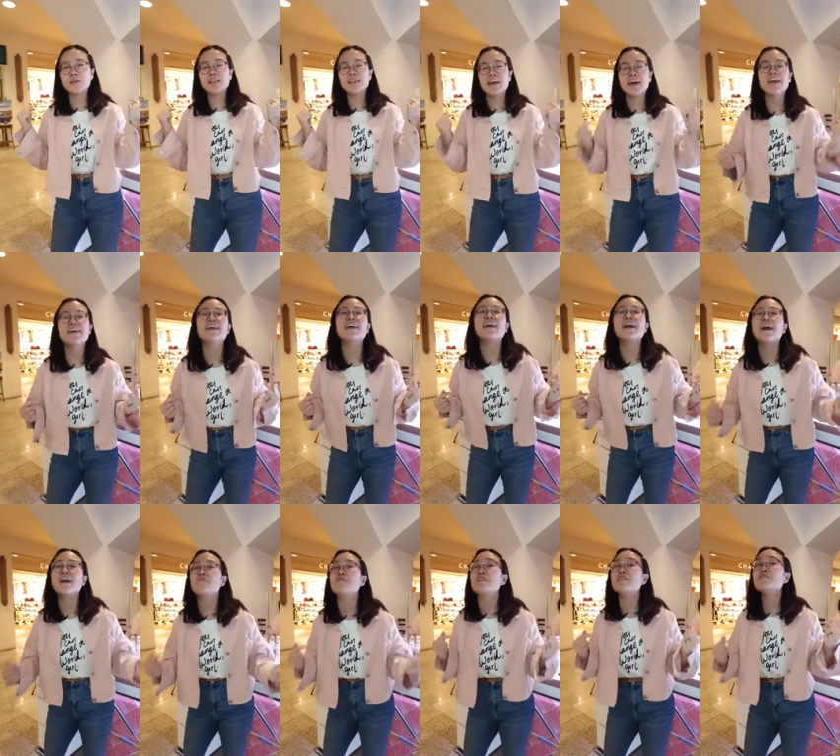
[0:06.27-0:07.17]
we like
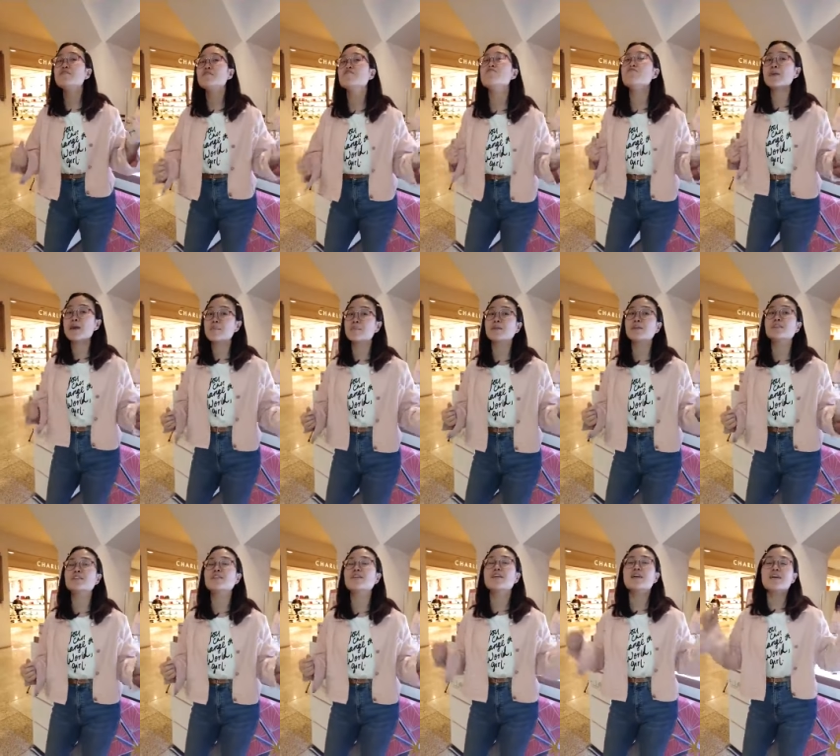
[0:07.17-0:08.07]
having new
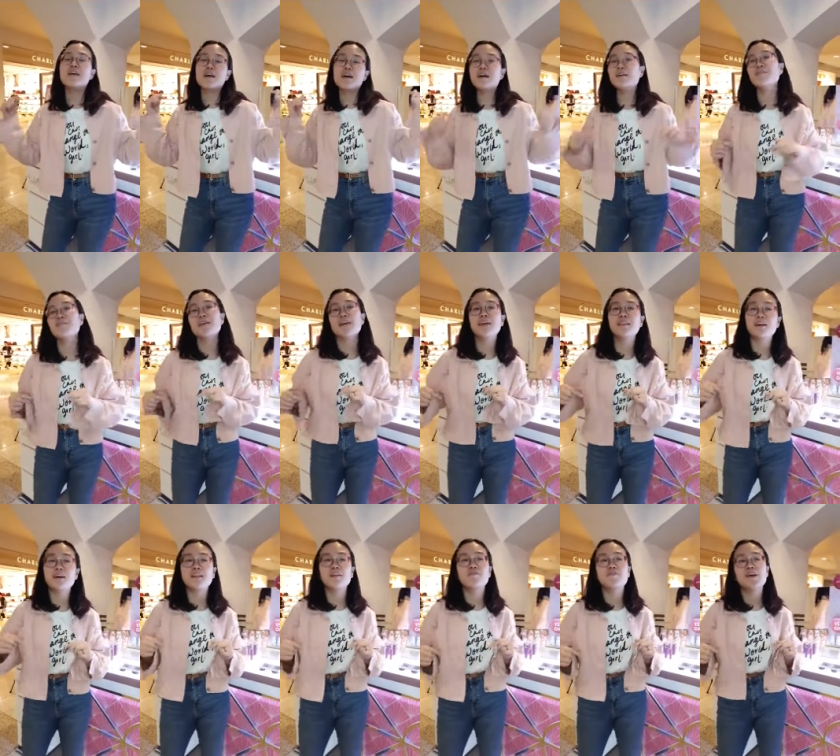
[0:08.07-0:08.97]
members of the
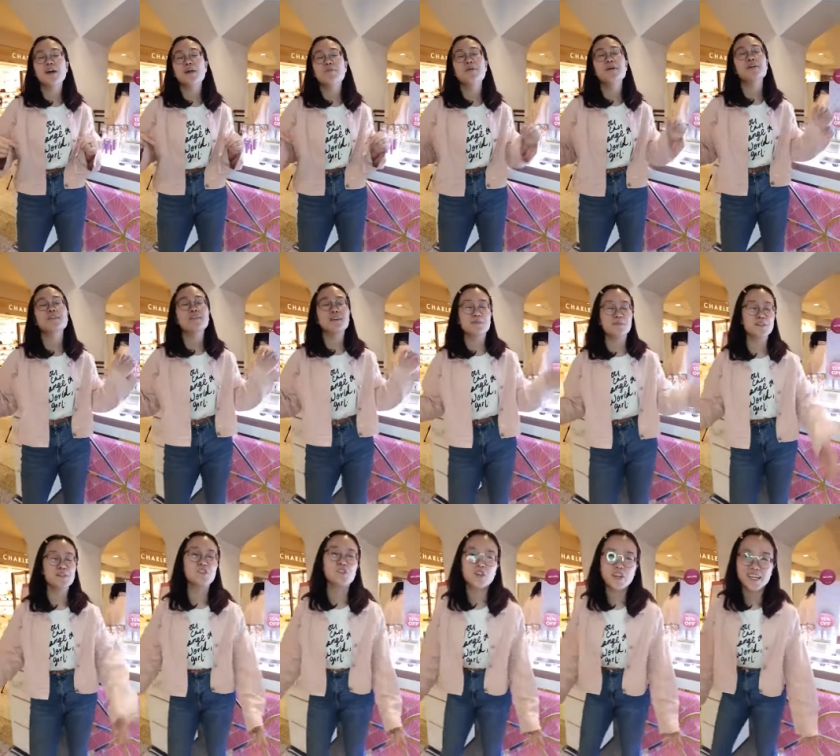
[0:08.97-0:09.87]
Ellana fam come
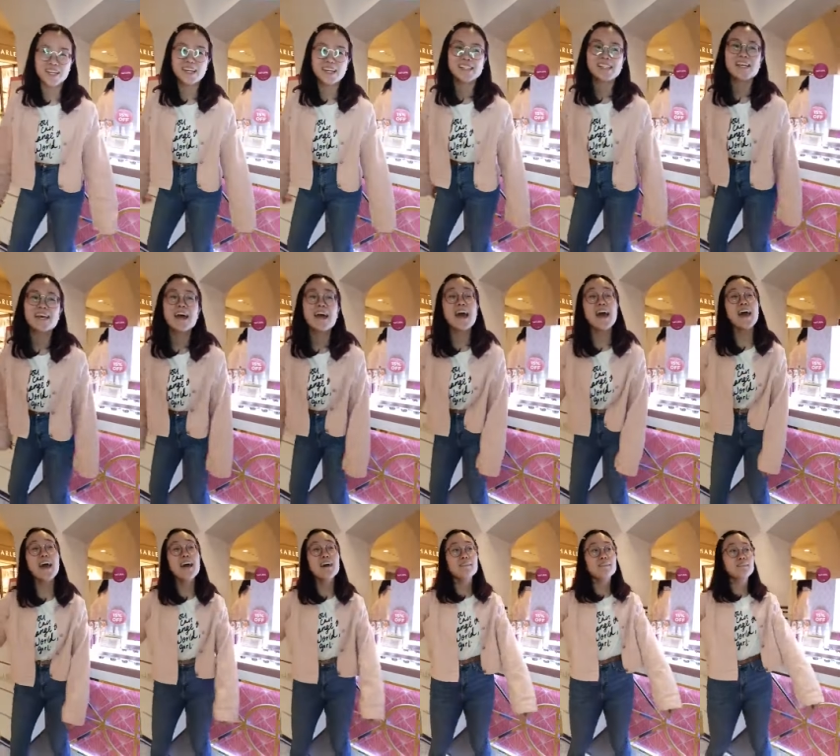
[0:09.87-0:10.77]
and join us.
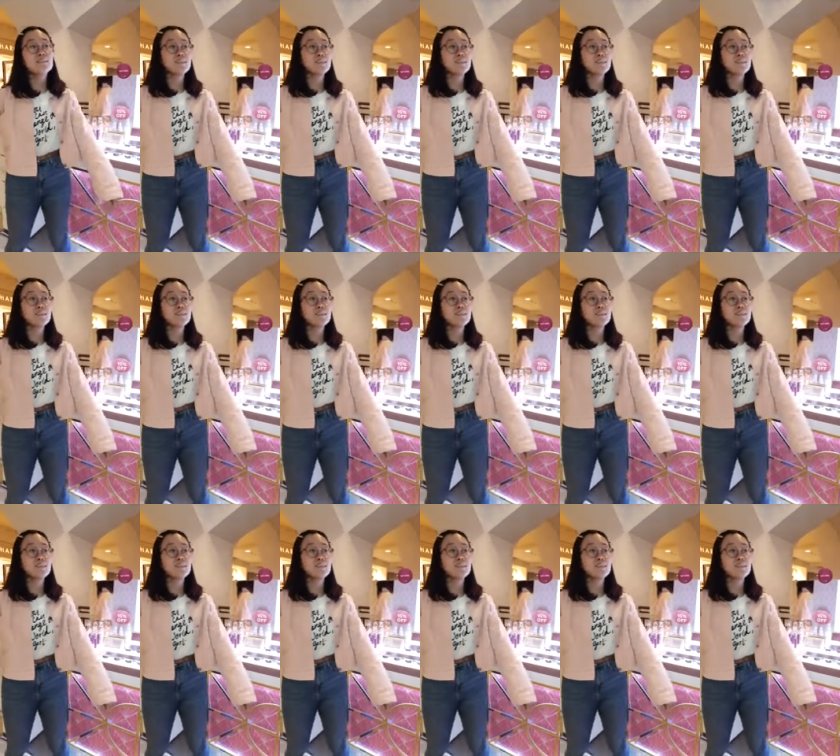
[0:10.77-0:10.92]
And